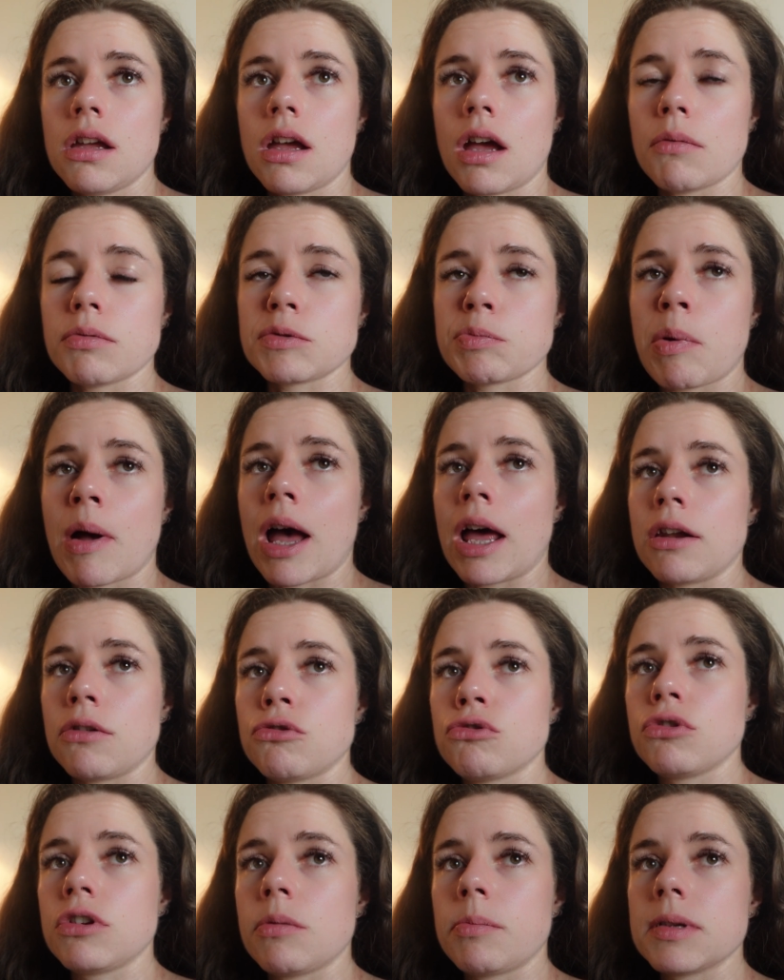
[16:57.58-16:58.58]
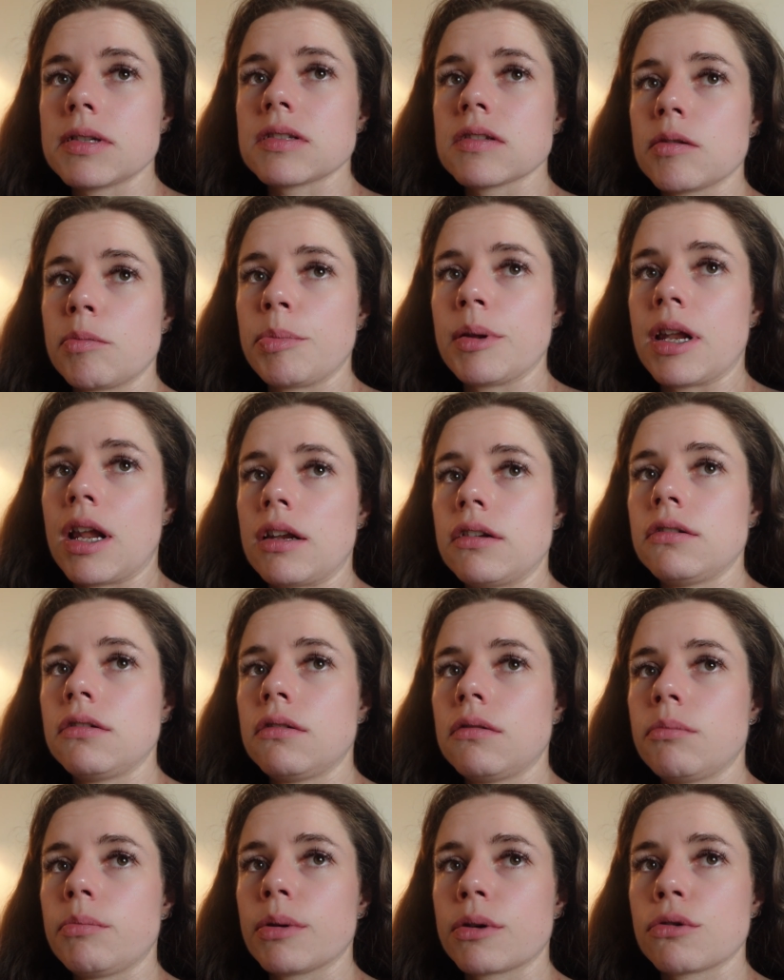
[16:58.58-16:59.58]
I was paranoid about sleeping in
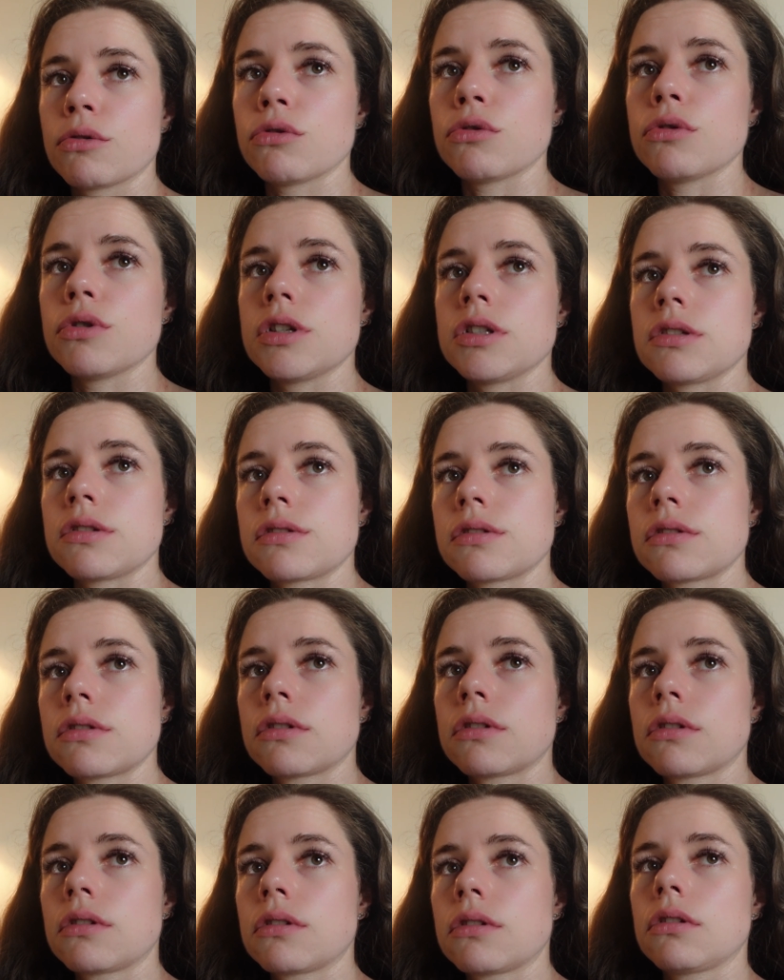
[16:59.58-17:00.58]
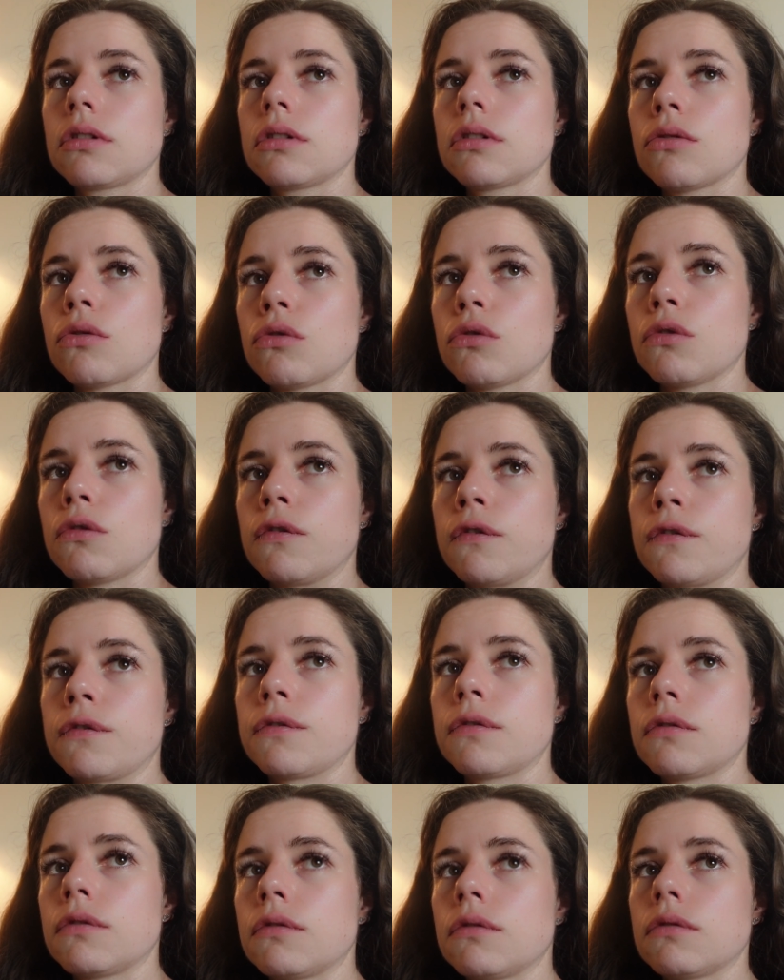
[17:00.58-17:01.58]
because
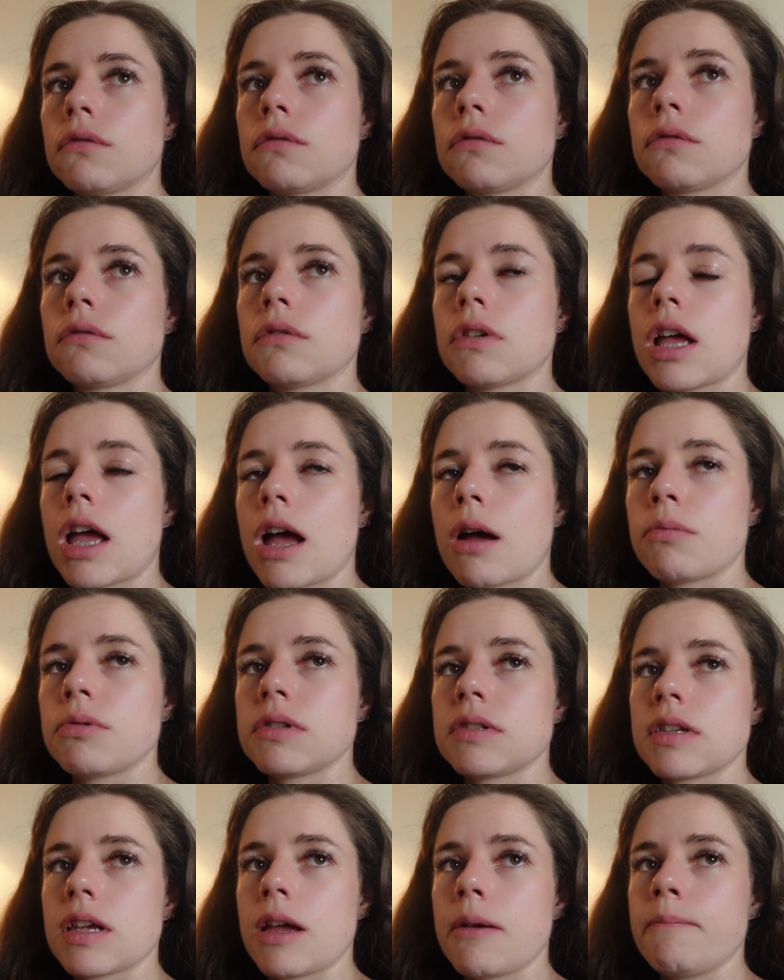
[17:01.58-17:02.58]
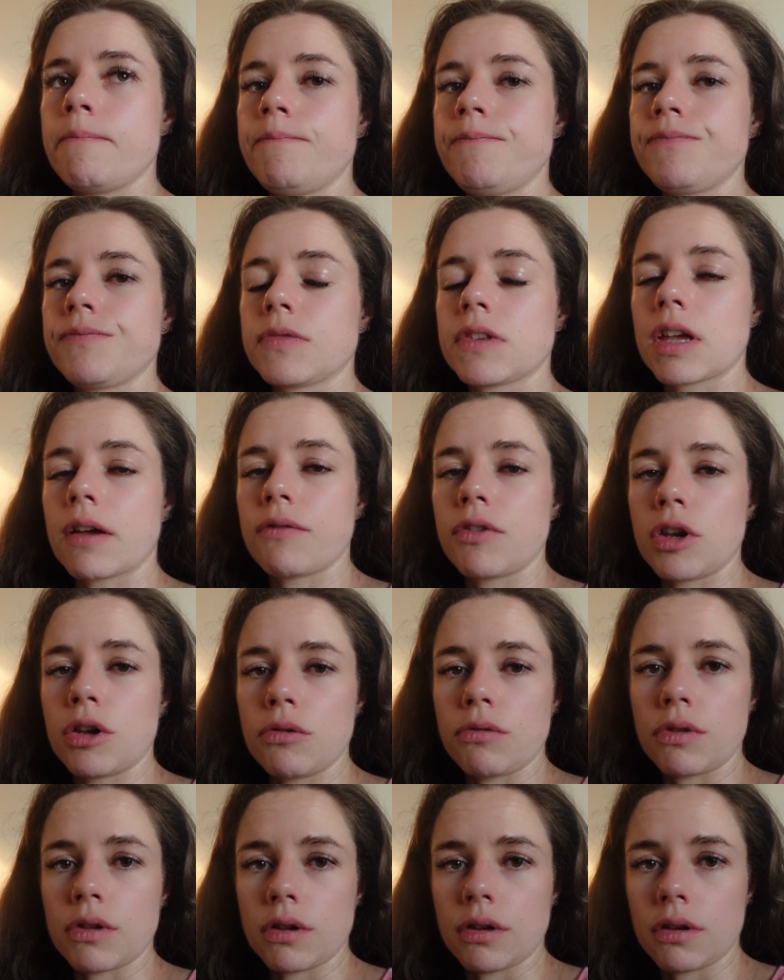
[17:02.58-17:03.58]
of... I was giving
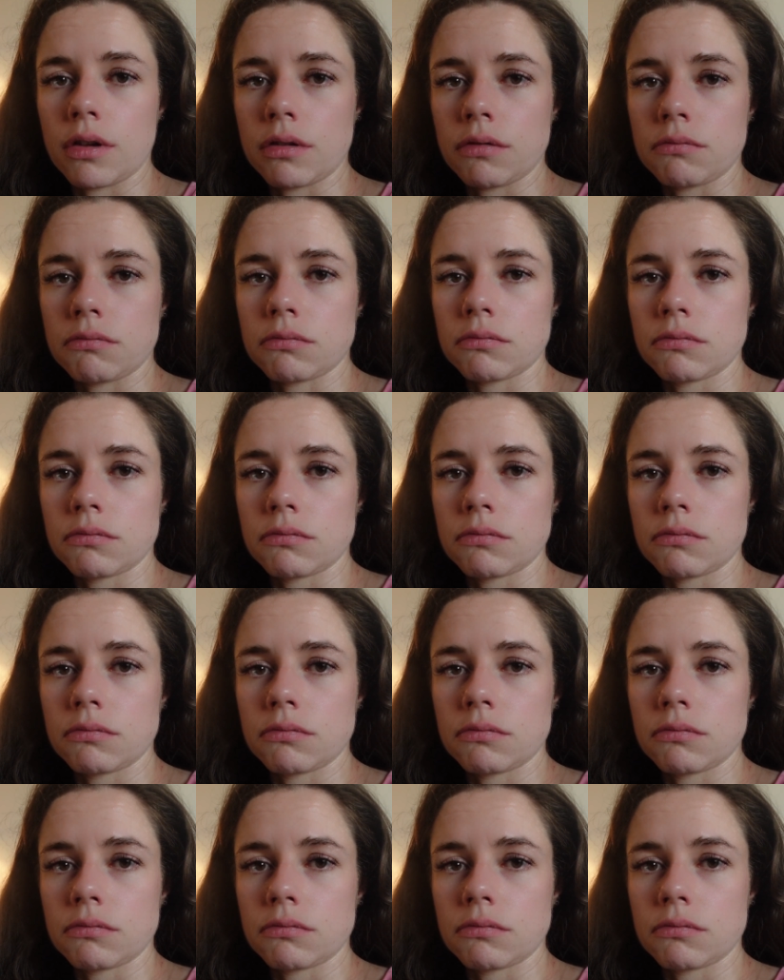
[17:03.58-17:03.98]
out the...